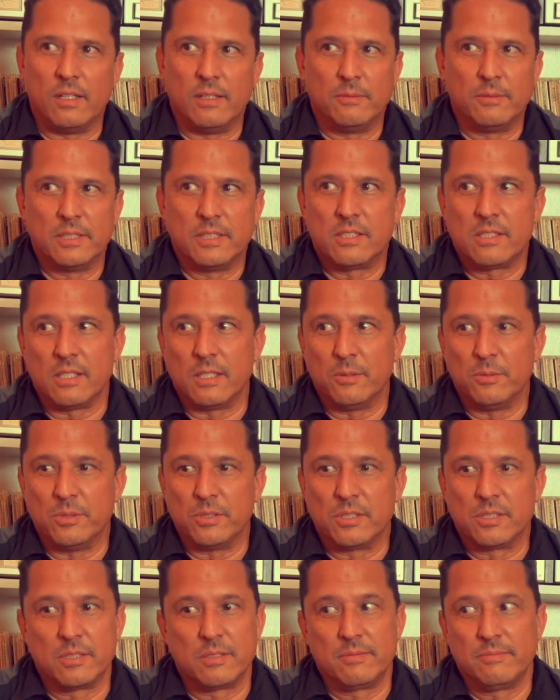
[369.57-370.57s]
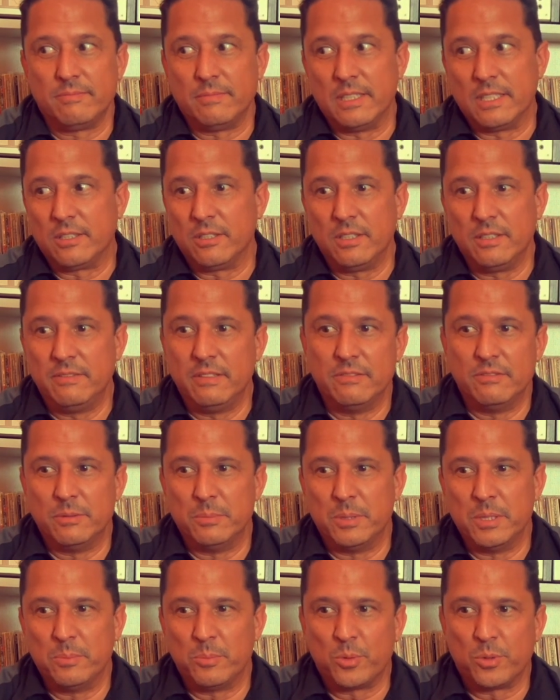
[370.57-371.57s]
I want to say it could have even
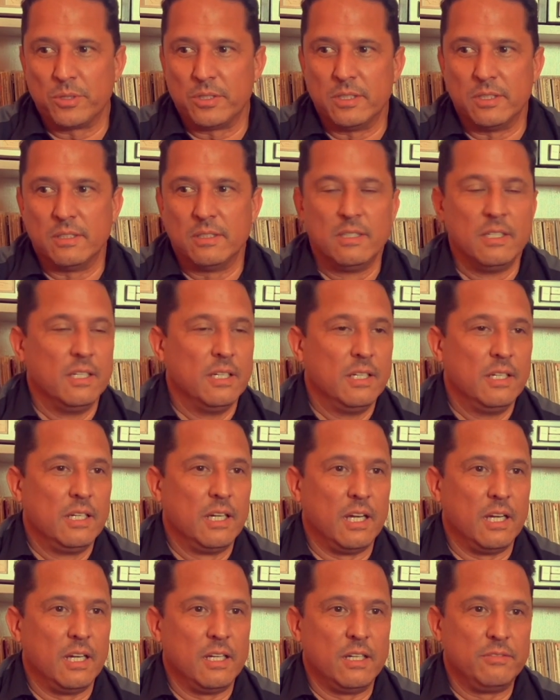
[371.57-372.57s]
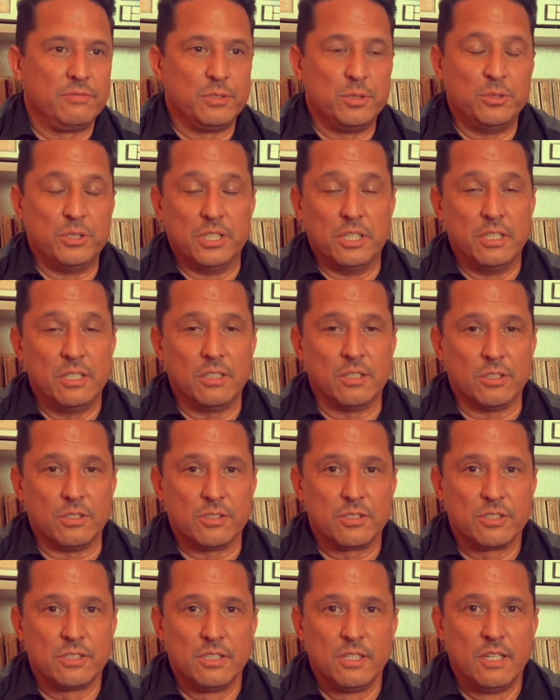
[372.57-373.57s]
been more than a few
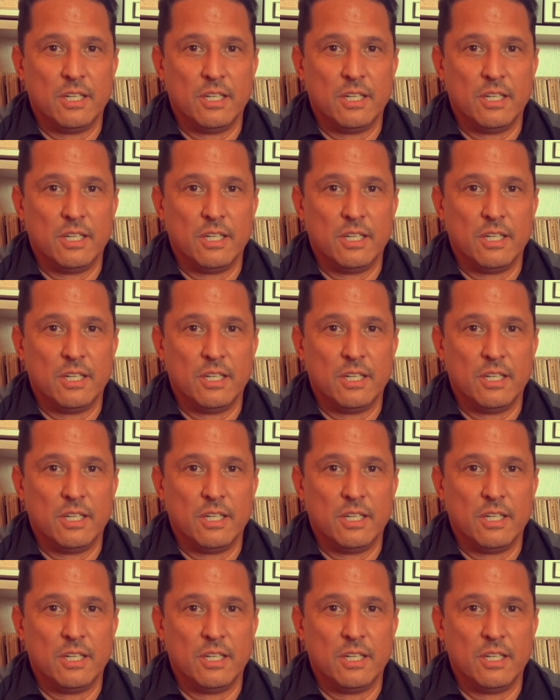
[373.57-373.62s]
years.